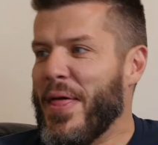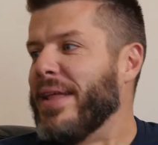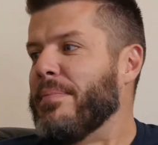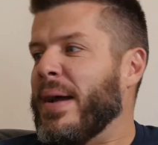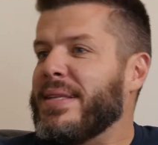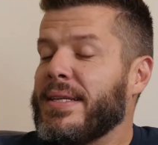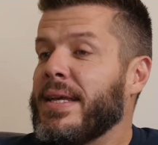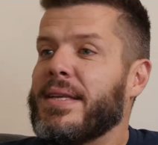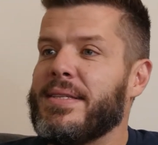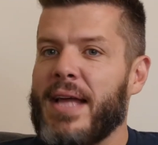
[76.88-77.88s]
that by
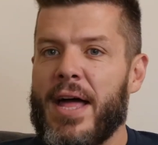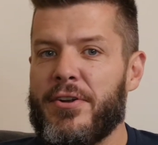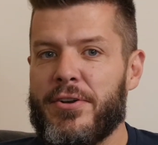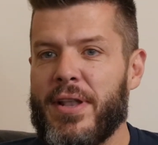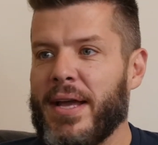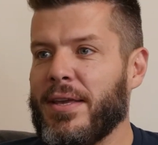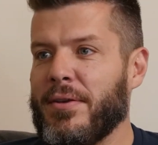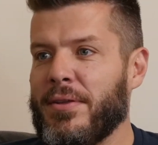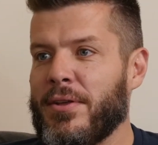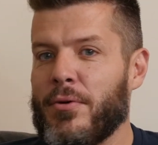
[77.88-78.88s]
today's standard,
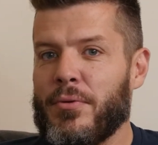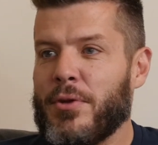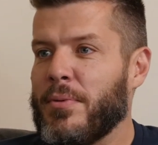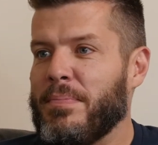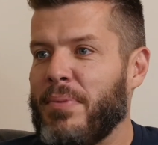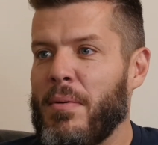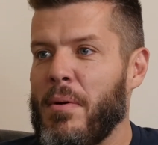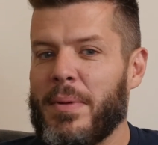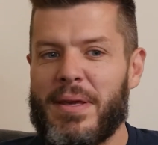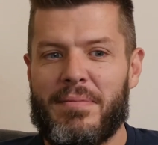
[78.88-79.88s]
you would
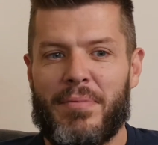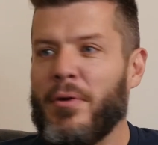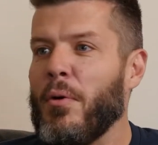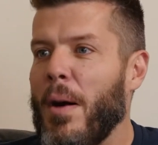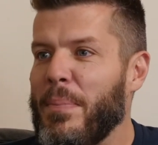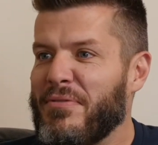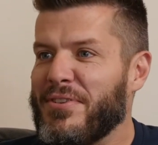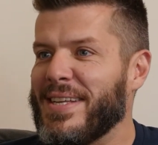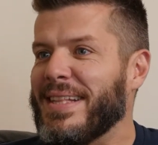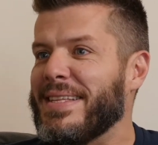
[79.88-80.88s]
probably throw up if you seen the